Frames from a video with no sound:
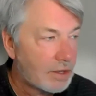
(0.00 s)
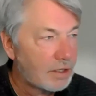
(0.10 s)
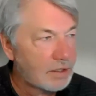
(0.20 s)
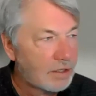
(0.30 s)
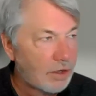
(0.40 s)
and
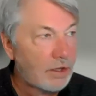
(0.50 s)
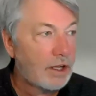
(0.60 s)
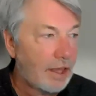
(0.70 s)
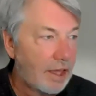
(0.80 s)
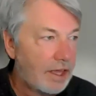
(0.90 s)
then you're a
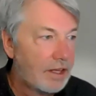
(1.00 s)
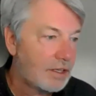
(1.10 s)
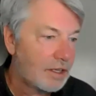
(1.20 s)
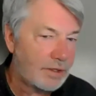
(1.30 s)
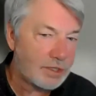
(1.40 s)
little ahead,
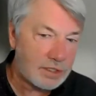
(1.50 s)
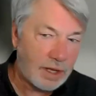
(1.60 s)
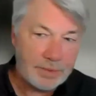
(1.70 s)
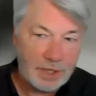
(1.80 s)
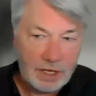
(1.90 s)
and I'm just
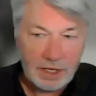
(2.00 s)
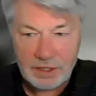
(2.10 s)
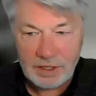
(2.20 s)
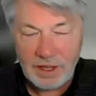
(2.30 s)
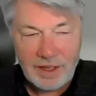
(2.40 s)

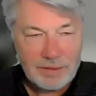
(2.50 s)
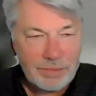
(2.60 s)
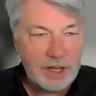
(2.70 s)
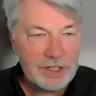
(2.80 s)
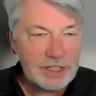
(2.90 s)
updating a
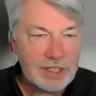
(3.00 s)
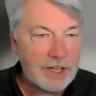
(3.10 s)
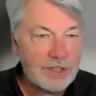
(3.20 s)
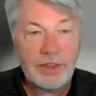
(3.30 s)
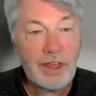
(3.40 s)
project
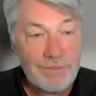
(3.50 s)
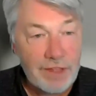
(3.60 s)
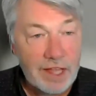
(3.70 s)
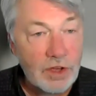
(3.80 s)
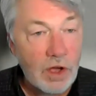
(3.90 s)
schedule, and that
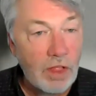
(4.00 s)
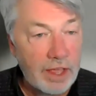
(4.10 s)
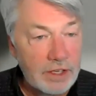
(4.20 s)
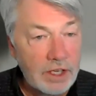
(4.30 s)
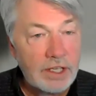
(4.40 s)
that's all
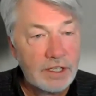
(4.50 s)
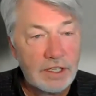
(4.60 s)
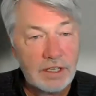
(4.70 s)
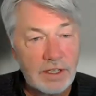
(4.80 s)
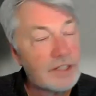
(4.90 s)
I did.
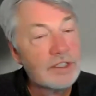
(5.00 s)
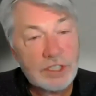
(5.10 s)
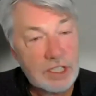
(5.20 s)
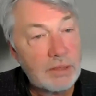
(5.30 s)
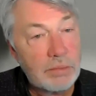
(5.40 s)
Doesn't
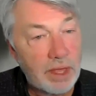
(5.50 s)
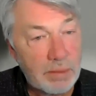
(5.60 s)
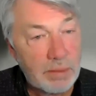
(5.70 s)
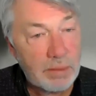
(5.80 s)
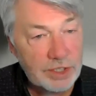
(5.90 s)
seem
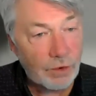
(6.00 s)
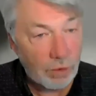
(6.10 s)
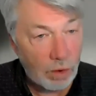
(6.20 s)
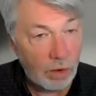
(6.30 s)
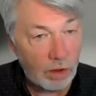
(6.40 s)
like much of a
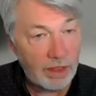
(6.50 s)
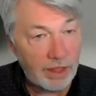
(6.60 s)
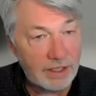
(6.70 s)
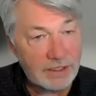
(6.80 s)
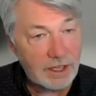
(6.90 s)
role.
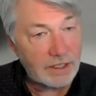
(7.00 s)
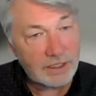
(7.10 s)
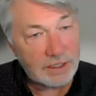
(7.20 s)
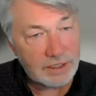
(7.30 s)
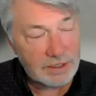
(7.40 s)
Like it's
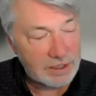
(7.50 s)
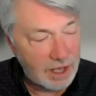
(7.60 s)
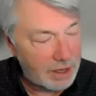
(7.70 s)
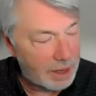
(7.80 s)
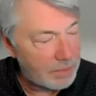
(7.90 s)
not to
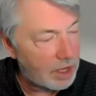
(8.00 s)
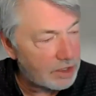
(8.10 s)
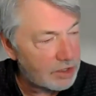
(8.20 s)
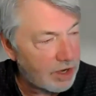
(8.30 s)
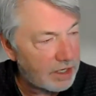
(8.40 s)
I, I'm
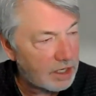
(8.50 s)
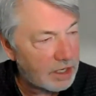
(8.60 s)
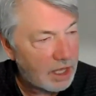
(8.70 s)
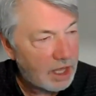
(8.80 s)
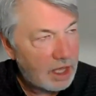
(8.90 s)
not trying to